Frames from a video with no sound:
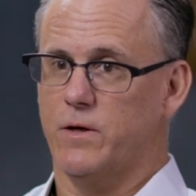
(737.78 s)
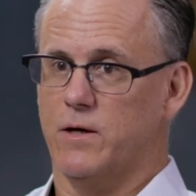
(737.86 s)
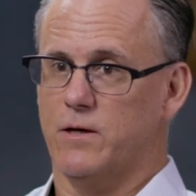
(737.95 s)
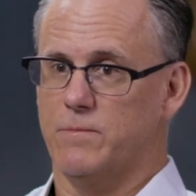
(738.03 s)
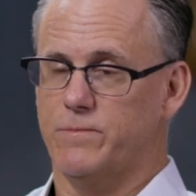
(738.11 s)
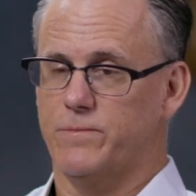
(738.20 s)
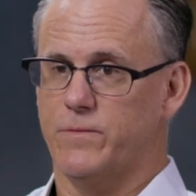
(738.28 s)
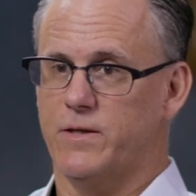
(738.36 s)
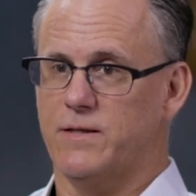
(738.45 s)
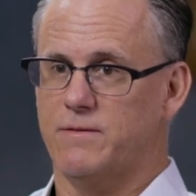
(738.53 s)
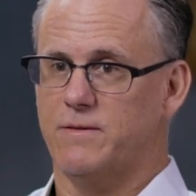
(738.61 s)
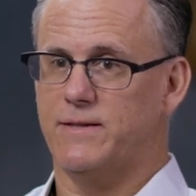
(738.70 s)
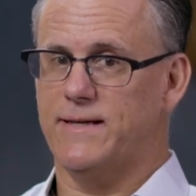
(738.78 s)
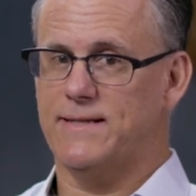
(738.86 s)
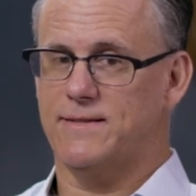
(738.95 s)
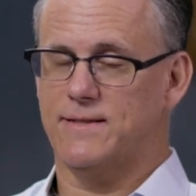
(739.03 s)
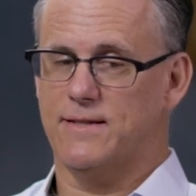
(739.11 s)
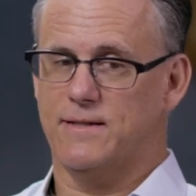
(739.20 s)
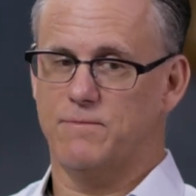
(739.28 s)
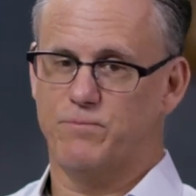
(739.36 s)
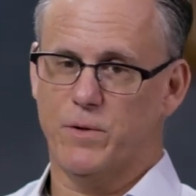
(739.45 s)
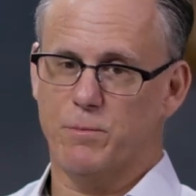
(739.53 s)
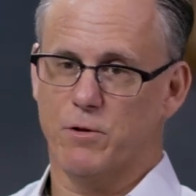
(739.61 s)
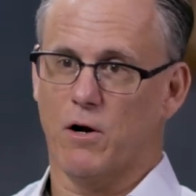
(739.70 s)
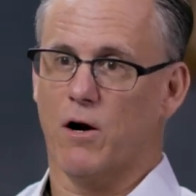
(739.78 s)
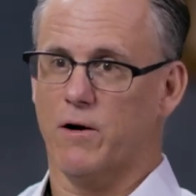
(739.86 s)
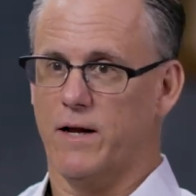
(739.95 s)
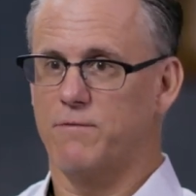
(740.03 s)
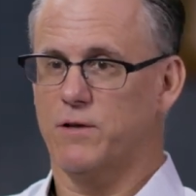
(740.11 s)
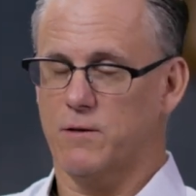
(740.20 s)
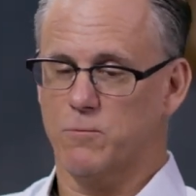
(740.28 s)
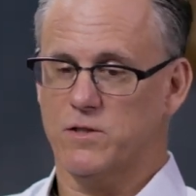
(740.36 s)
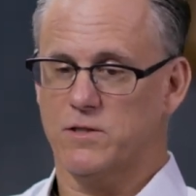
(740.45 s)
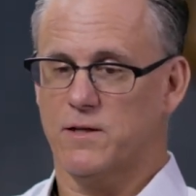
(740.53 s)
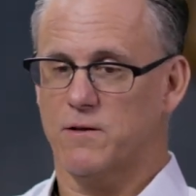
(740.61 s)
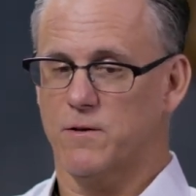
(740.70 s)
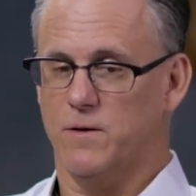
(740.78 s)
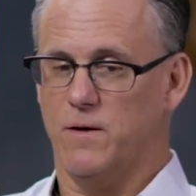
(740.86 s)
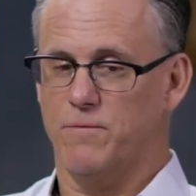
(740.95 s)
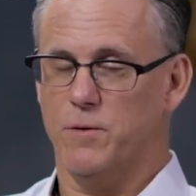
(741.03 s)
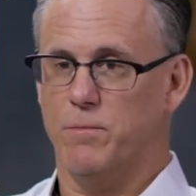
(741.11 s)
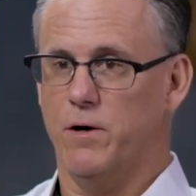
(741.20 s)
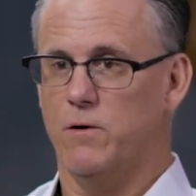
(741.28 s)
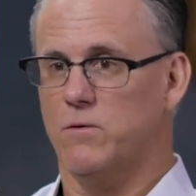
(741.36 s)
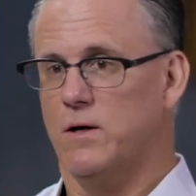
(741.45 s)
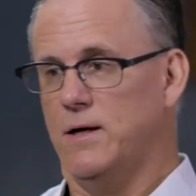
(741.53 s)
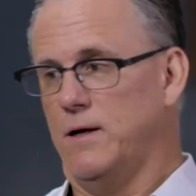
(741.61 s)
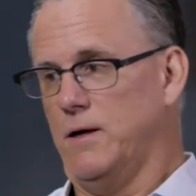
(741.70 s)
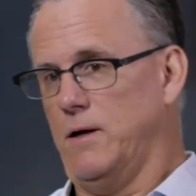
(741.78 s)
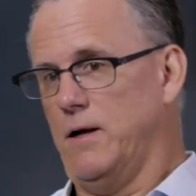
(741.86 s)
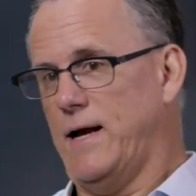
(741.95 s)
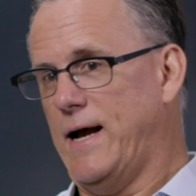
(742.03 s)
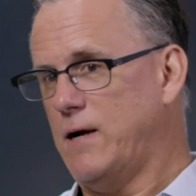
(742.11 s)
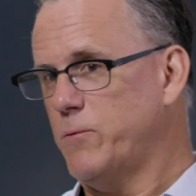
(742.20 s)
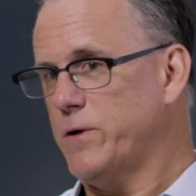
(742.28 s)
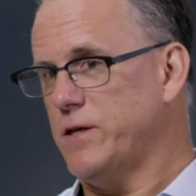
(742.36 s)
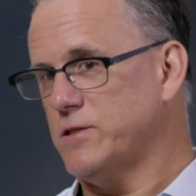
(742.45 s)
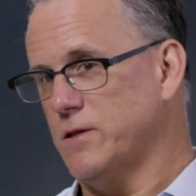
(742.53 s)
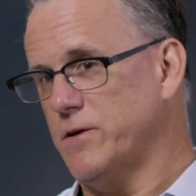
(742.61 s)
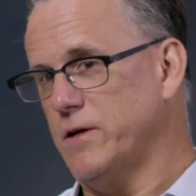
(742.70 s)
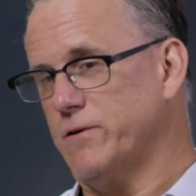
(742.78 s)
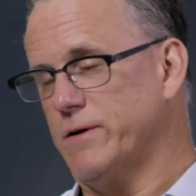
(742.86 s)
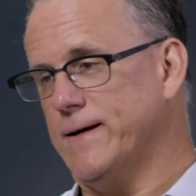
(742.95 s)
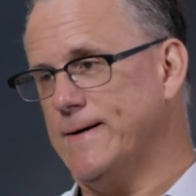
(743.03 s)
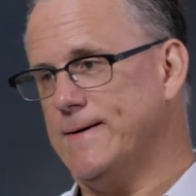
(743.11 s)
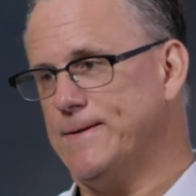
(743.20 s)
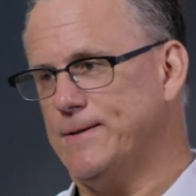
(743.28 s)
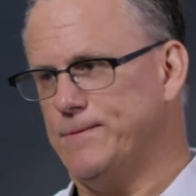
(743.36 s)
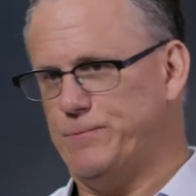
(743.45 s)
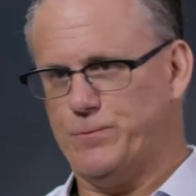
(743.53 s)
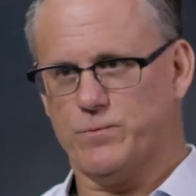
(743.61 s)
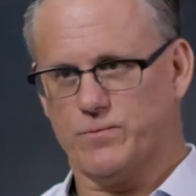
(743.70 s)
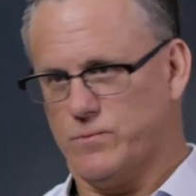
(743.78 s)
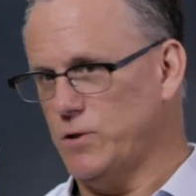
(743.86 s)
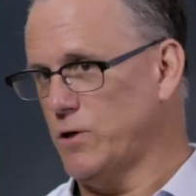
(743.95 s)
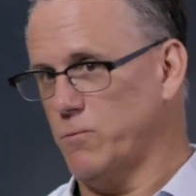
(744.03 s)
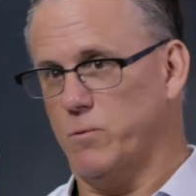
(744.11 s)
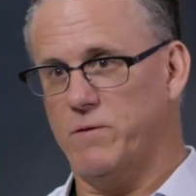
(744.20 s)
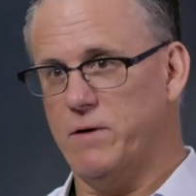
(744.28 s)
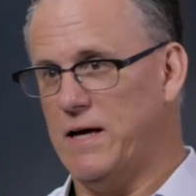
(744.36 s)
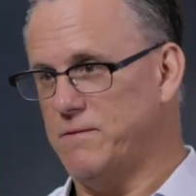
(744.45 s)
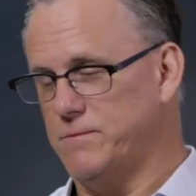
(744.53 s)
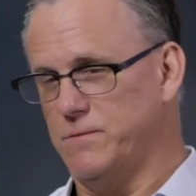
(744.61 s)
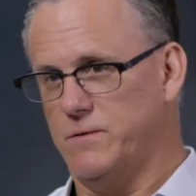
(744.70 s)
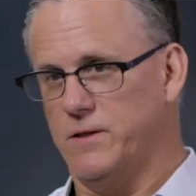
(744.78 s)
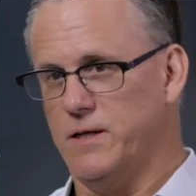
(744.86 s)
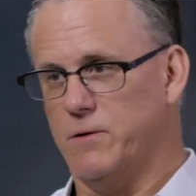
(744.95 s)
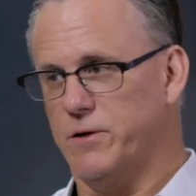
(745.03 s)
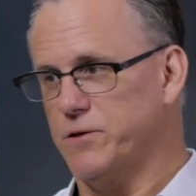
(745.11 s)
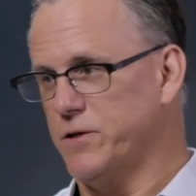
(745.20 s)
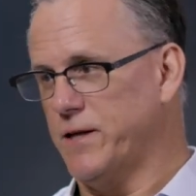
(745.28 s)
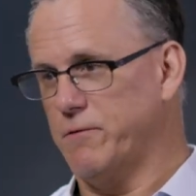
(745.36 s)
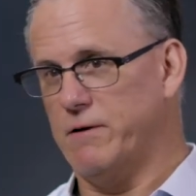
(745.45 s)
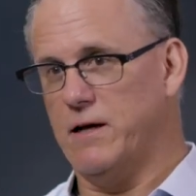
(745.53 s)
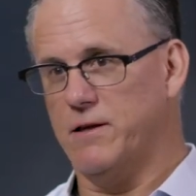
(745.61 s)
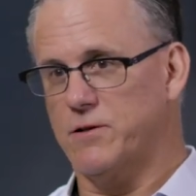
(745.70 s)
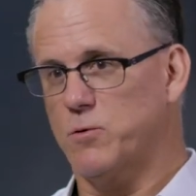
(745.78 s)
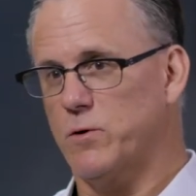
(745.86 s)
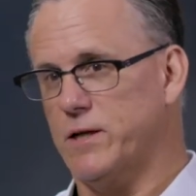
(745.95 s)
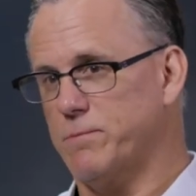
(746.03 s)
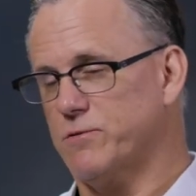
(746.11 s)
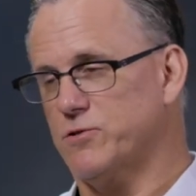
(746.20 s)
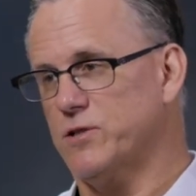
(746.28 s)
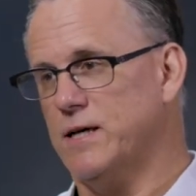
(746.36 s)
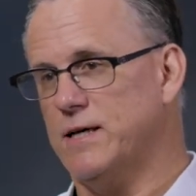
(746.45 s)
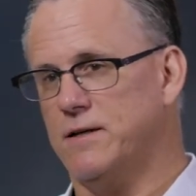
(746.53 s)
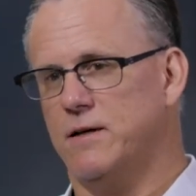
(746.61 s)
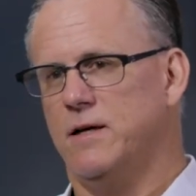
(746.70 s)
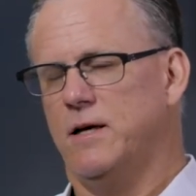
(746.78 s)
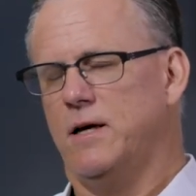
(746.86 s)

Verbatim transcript: Um, that that uh, people are heavily on one side of, of the boat. Equities, on the other hand, look, we've had, you know, year-to-date rally 20%.